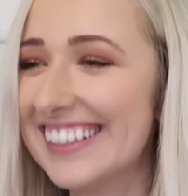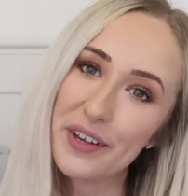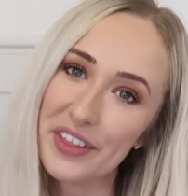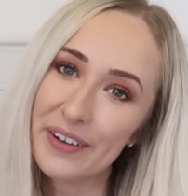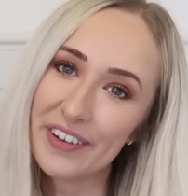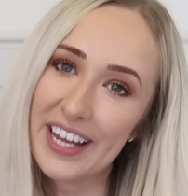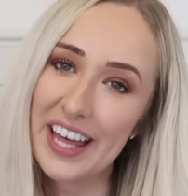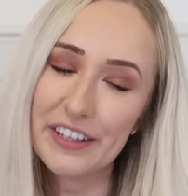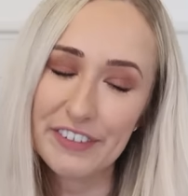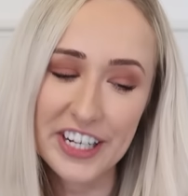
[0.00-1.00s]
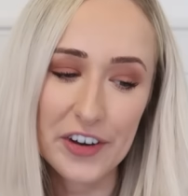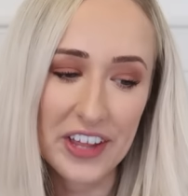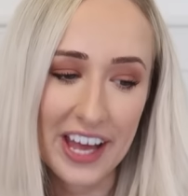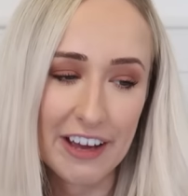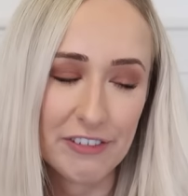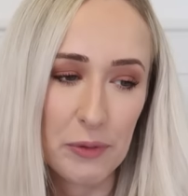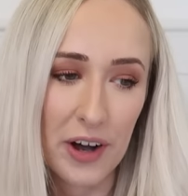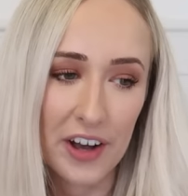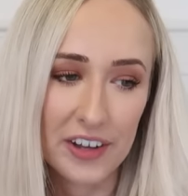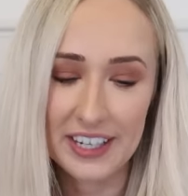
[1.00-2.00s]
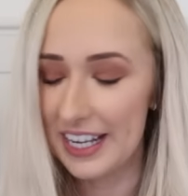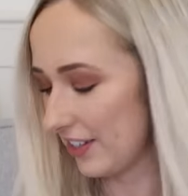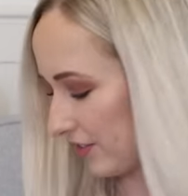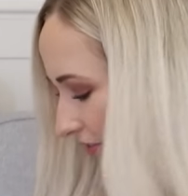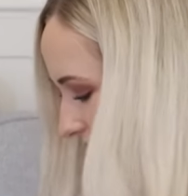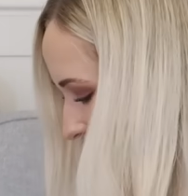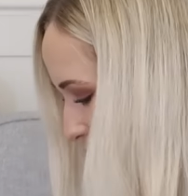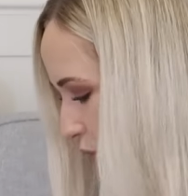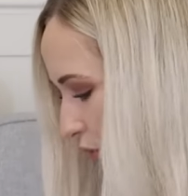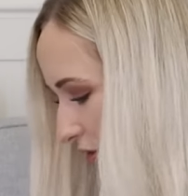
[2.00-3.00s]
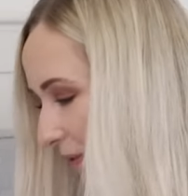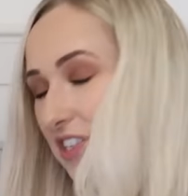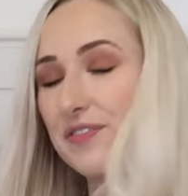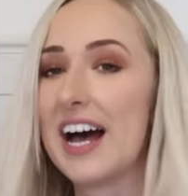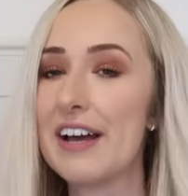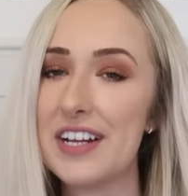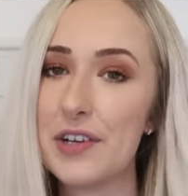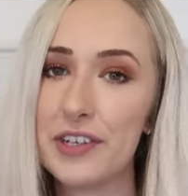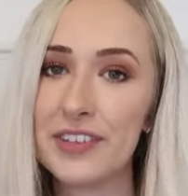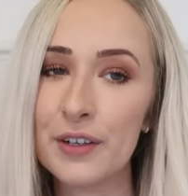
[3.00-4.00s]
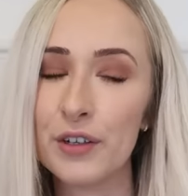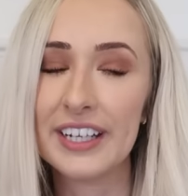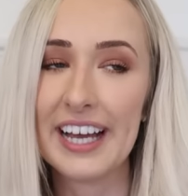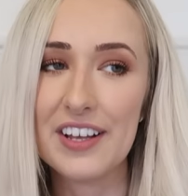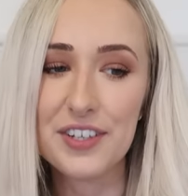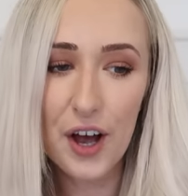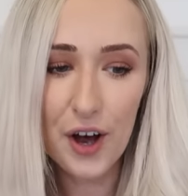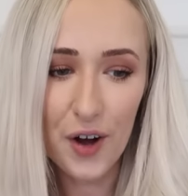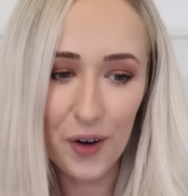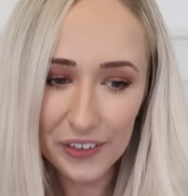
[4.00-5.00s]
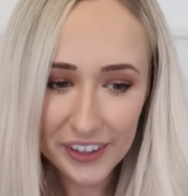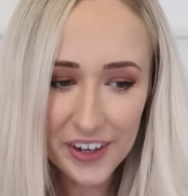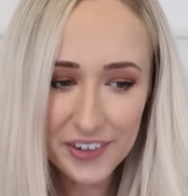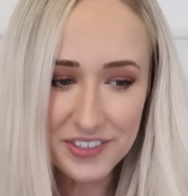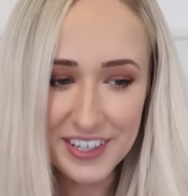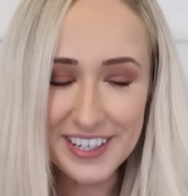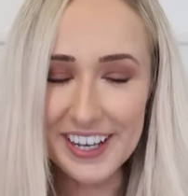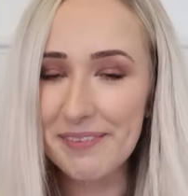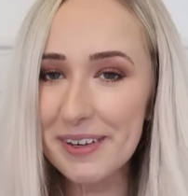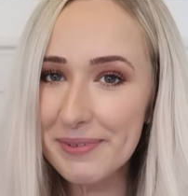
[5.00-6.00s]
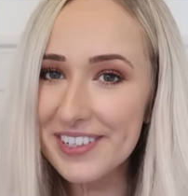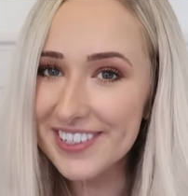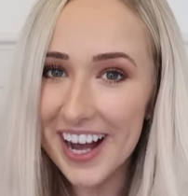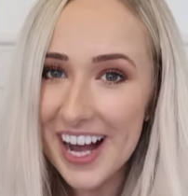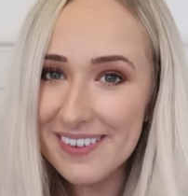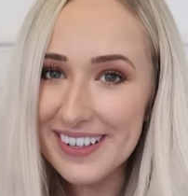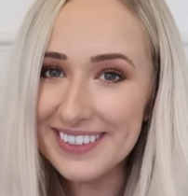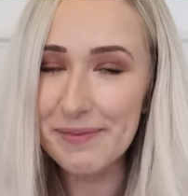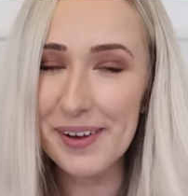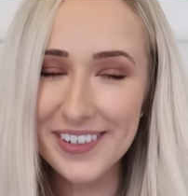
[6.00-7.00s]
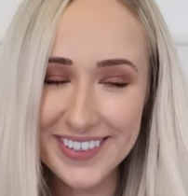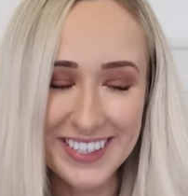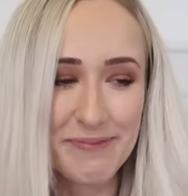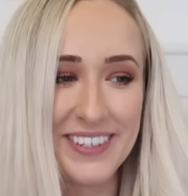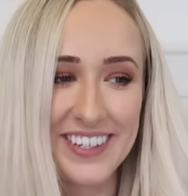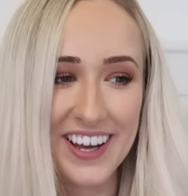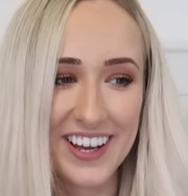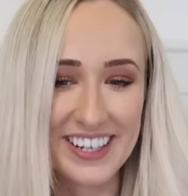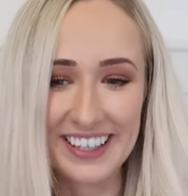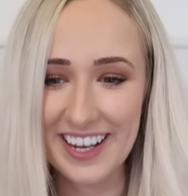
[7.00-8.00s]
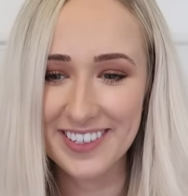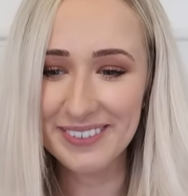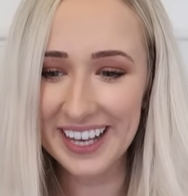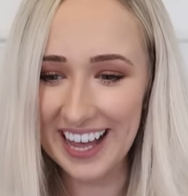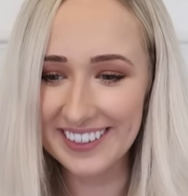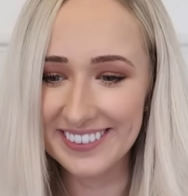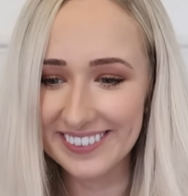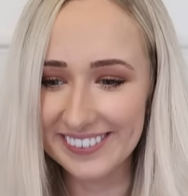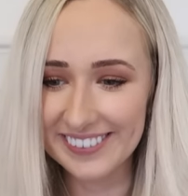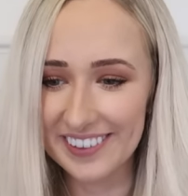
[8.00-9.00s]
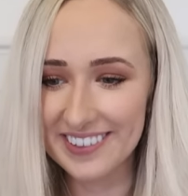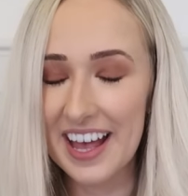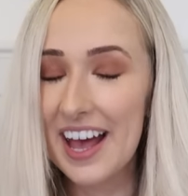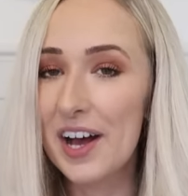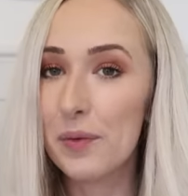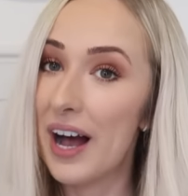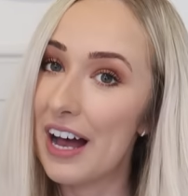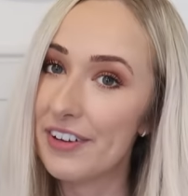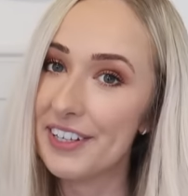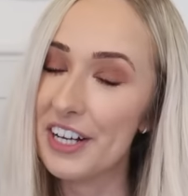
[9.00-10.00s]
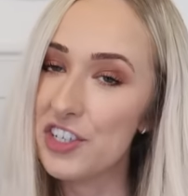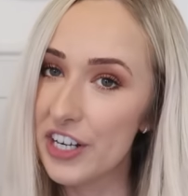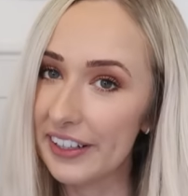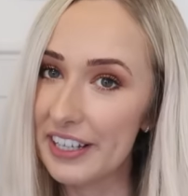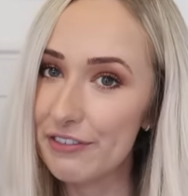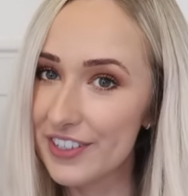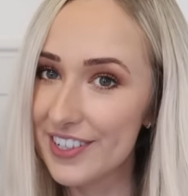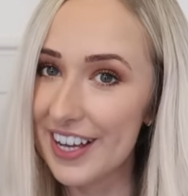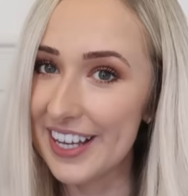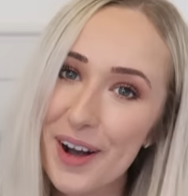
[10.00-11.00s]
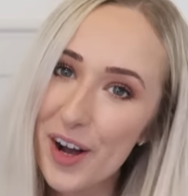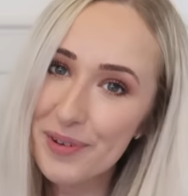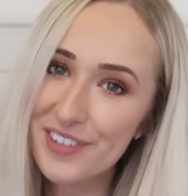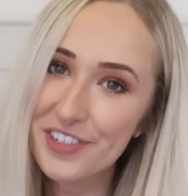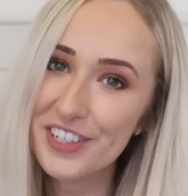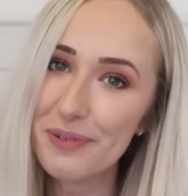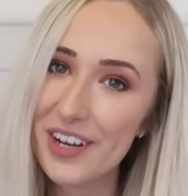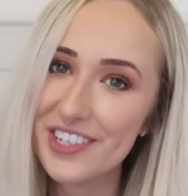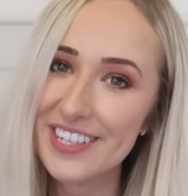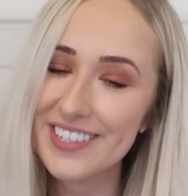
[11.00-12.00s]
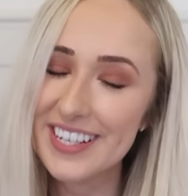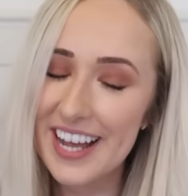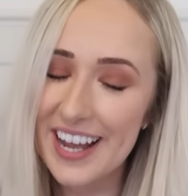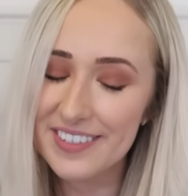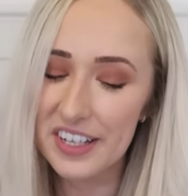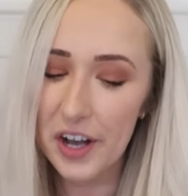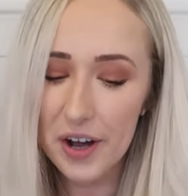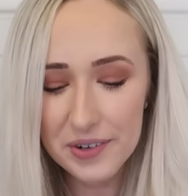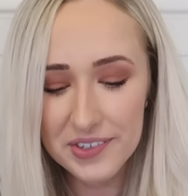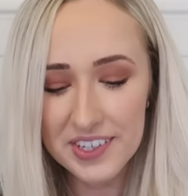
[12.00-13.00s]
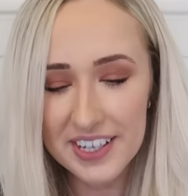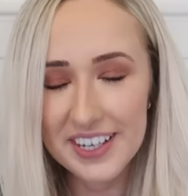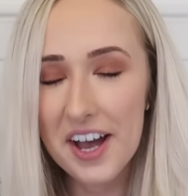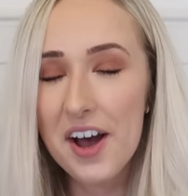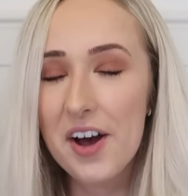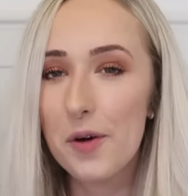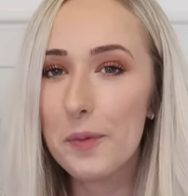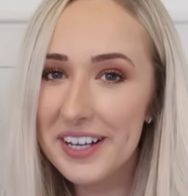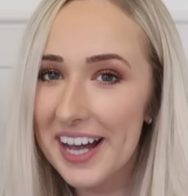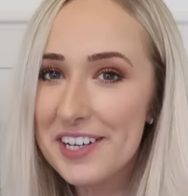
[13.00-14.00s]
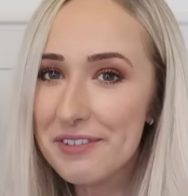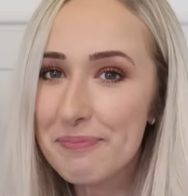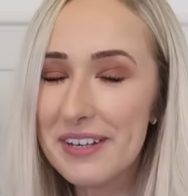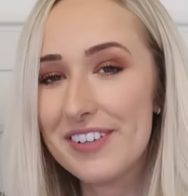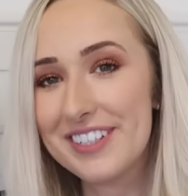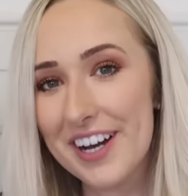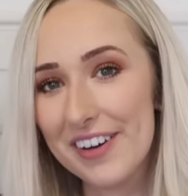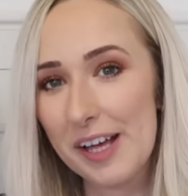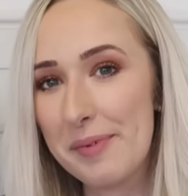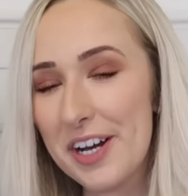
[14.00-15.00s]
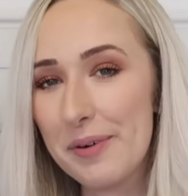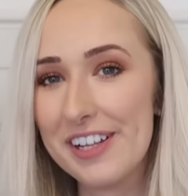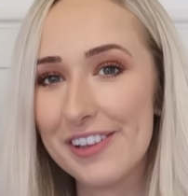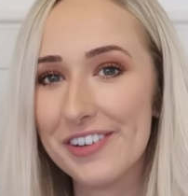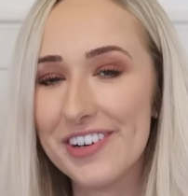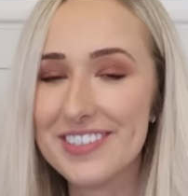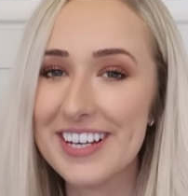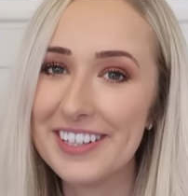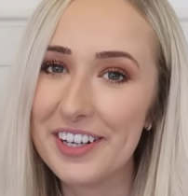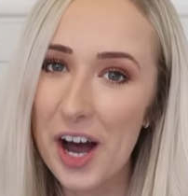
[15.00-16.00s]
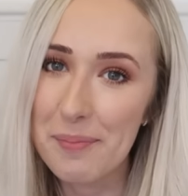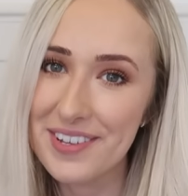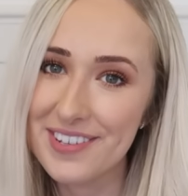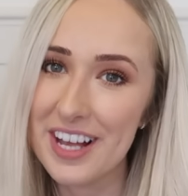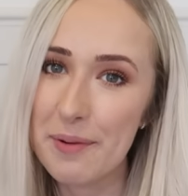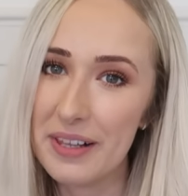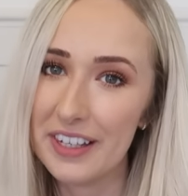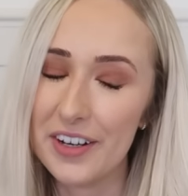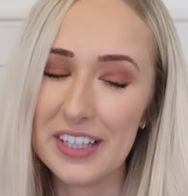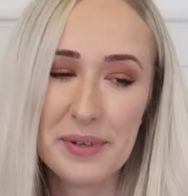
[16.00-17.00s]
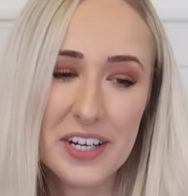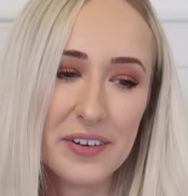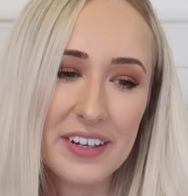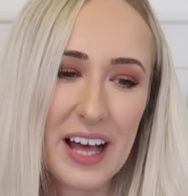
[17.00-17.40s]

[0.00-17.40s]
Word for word: I think I'm going to end the video there, everyone. It's quarter past five now, so I think I'm going to get all cozy, get my pyjamas, get my Ugg slippers on, light some candles. We're having chili for tea. I hope you enjoyed watching today's cozy weekend with me video. Let me know what you thought in the comments down below. Let me know.